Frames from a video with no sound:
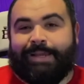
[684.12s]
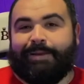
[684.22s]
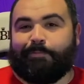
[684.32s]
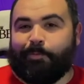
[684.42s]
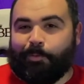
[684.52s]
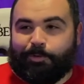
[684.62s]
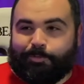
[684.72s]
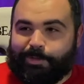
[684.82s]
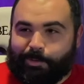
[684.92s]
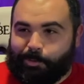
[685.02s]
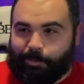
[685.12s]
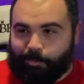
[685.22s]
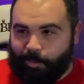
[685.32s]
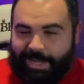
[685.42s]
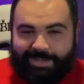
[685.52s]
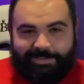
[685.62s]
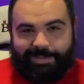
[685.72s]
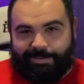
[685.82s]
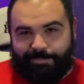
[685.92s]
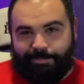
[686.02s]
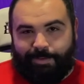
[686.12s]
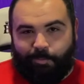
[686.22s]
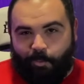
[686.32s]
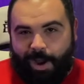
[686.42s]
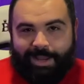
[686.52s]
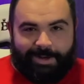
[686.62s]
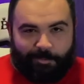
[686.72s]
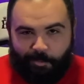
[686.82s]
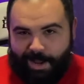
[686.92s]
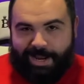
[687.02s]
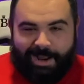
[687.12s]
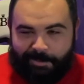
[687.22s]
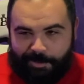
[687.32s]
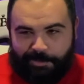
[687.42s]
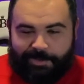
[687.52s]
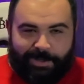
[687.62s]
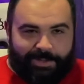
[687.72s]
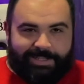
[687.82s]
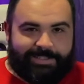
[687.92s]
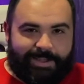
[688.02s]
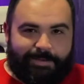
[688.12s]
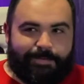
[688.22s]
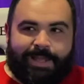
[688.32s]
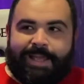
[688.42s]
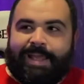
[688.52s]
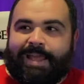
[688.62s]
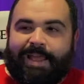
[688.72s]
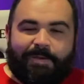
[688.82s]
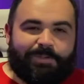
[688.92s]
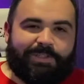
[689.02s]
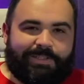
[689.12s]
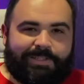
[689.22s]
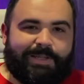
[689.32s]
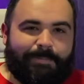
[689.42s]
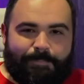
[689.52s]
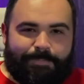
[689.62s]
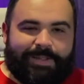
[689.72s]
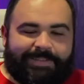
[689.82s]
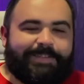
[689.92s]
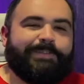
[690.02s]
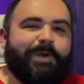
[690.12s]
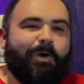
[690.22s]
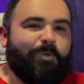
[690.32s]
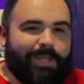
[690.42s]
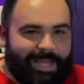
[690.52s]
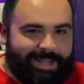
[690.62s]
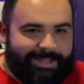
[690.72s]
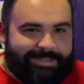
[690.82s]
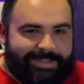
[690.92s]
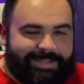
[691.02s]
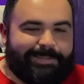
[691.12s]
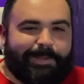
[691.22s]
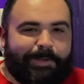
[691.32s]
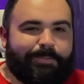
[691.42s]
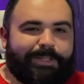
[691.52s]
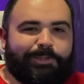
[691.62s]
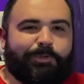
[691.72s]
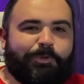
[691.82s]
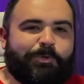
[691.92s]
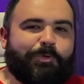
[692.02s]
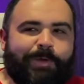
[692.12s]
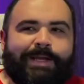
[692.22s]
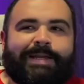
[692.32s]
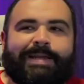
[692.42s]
of course, with the whole wings and white and red arrows and all that stuff. It was just, it's just okay. It's a little bit too